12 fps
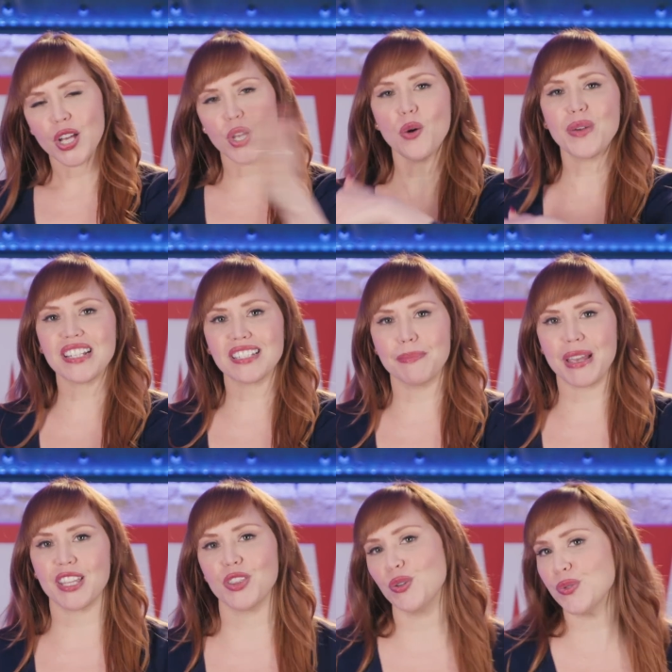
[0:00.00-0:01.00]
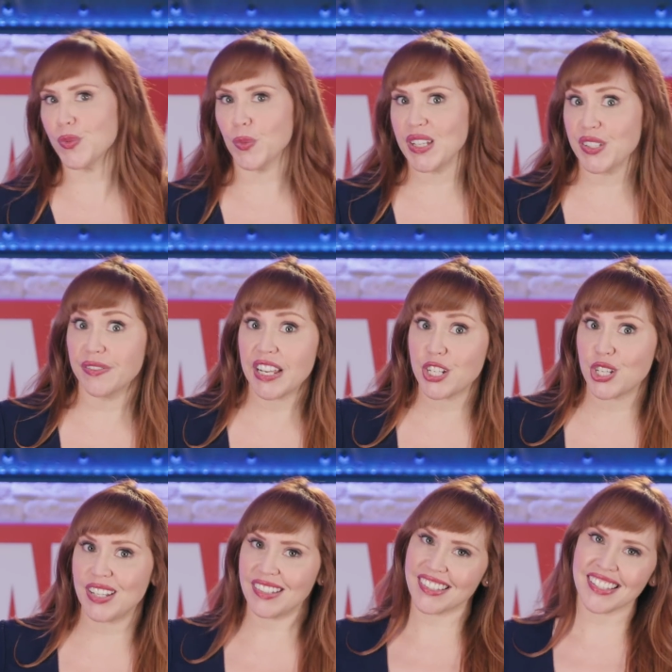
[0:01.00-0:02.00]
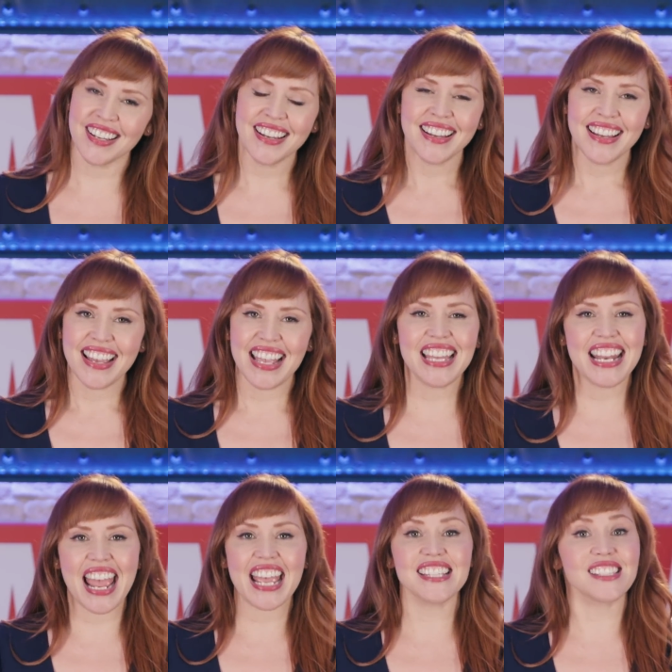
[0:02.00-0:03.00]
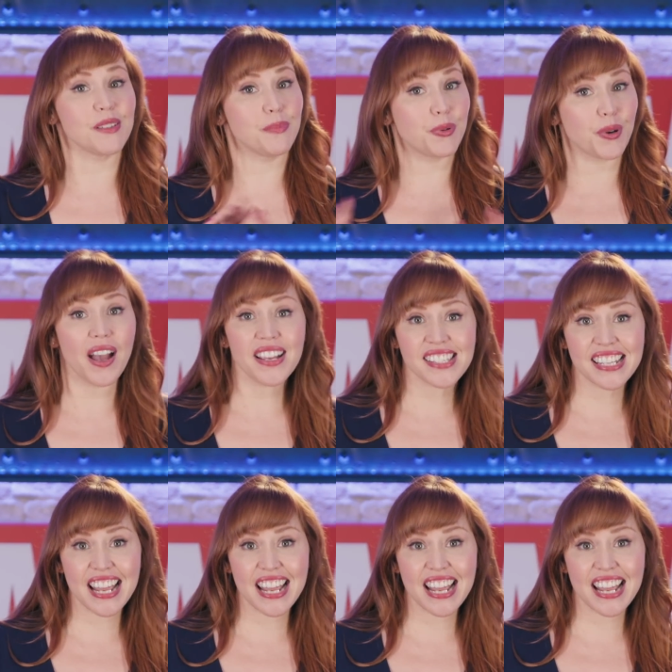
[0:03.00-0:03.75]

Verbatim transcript: go get to making those reservations. In a surprise